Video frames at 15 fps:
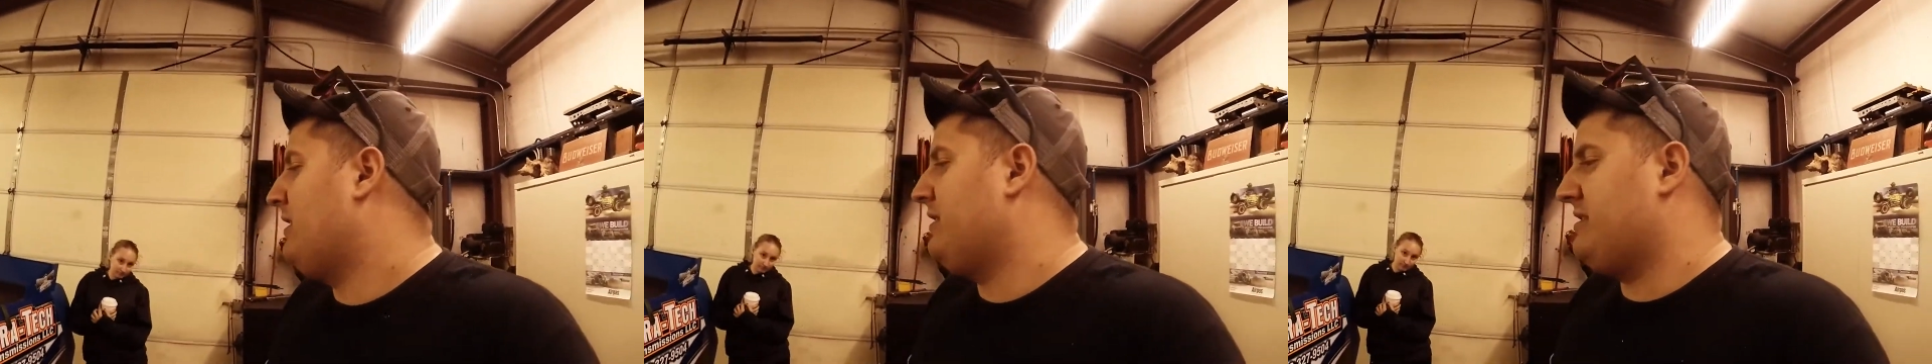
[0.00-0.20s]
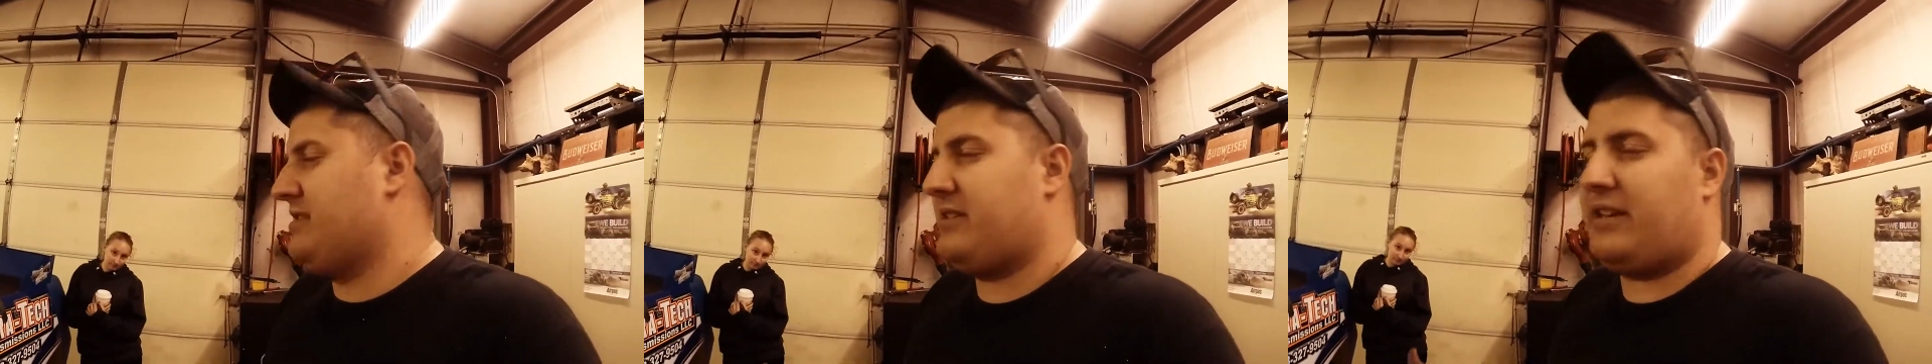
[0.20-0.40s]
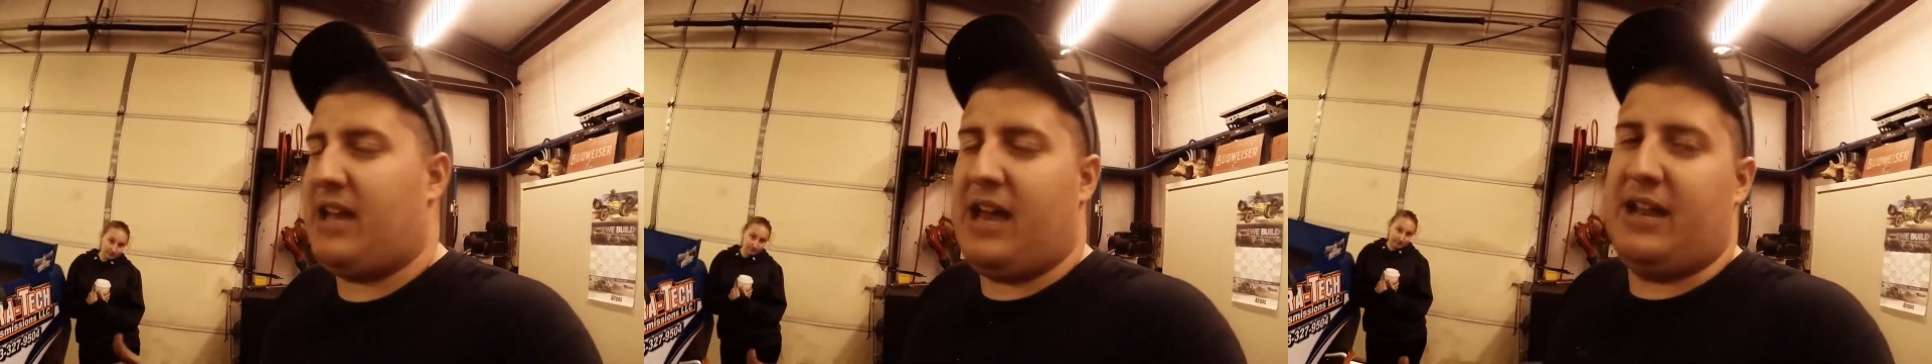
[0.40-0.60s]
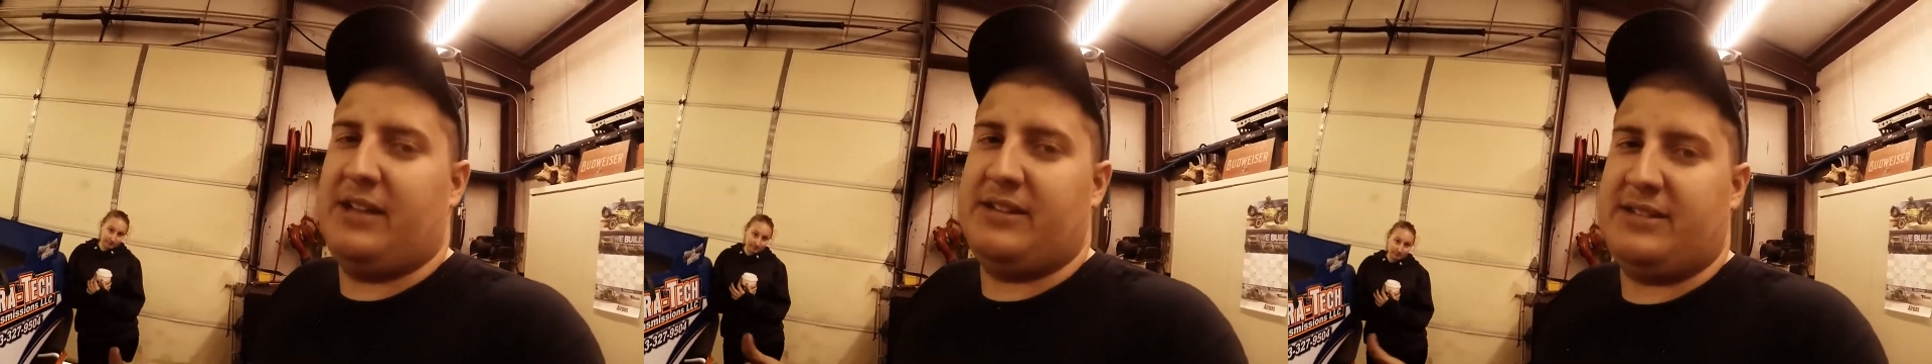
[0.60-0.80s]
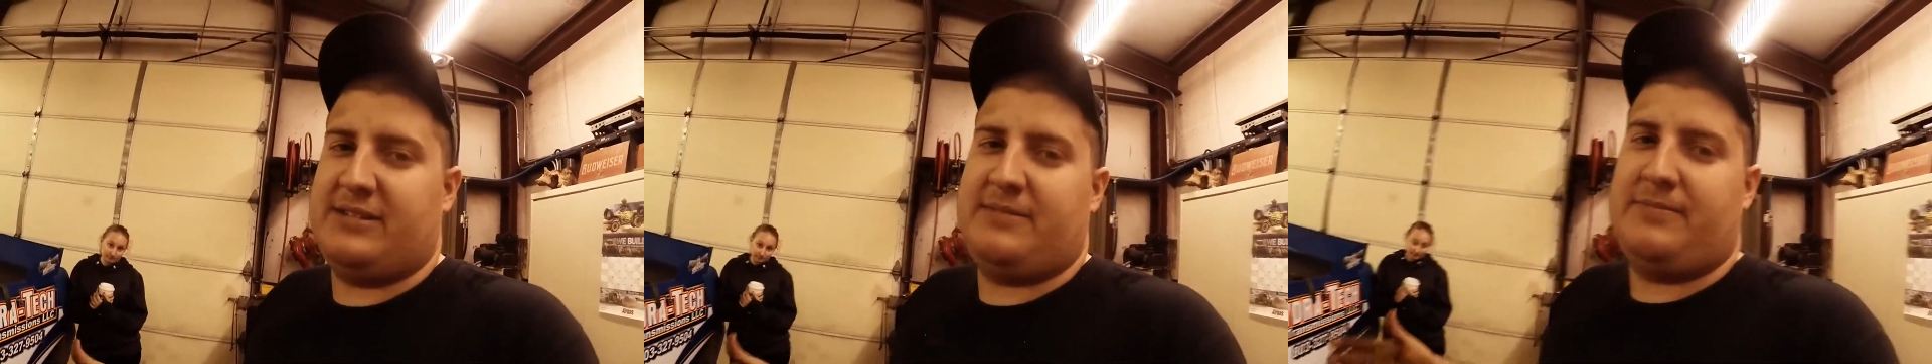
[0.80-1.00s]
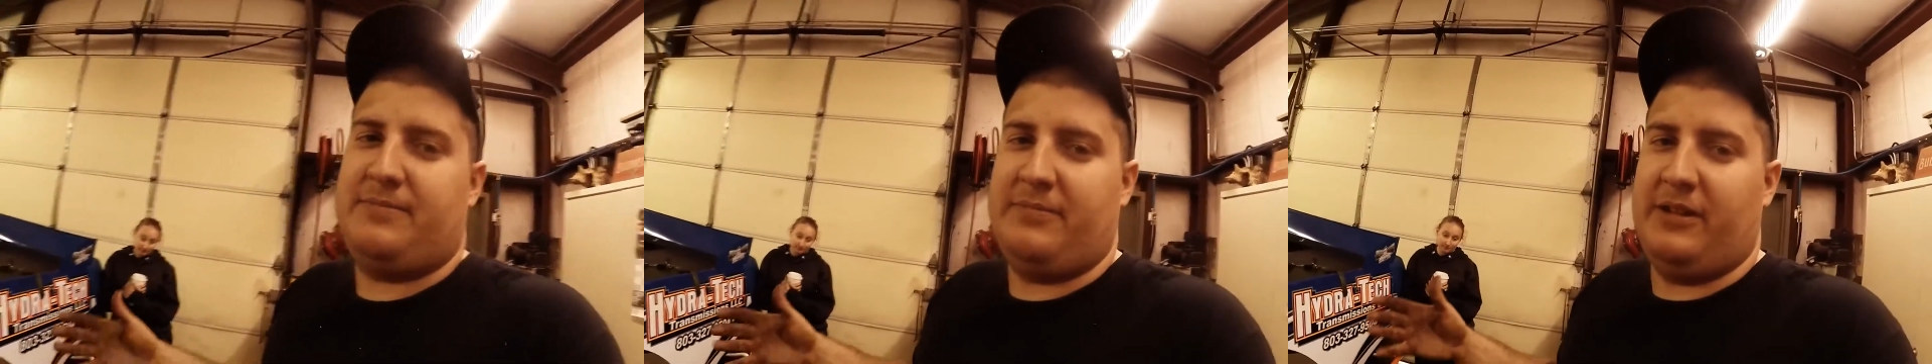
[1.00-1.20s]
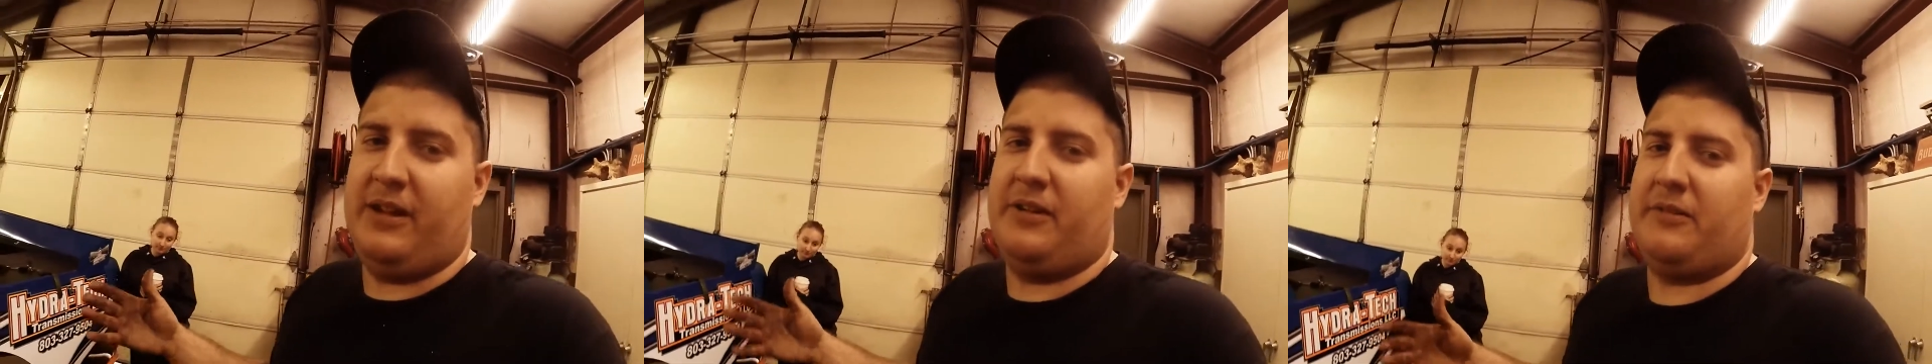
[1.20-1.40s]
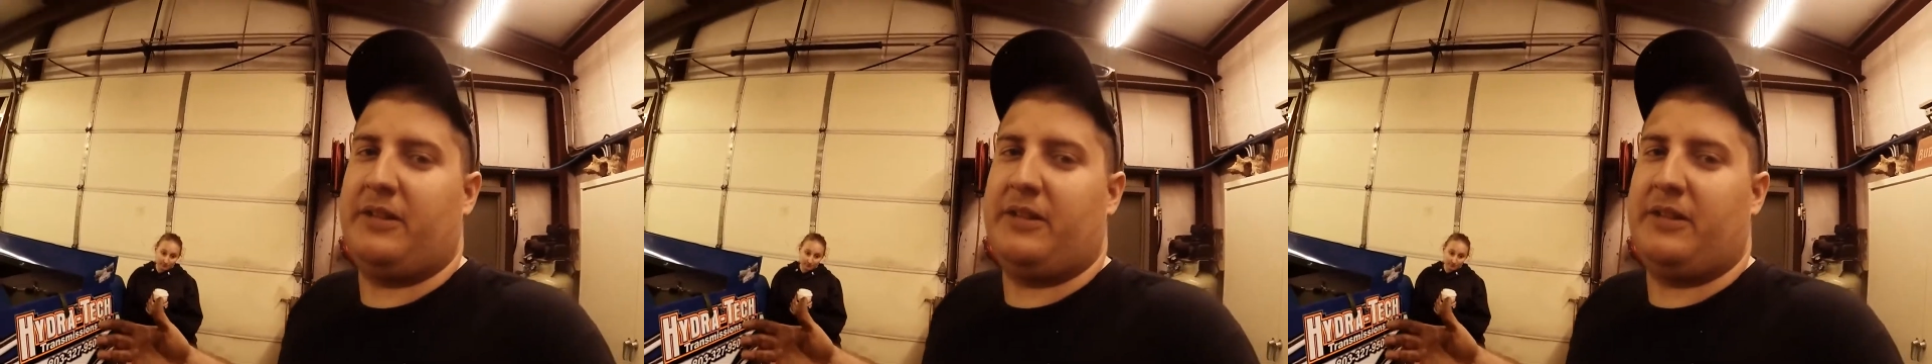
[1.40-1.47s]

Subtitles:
Just kind of, you know,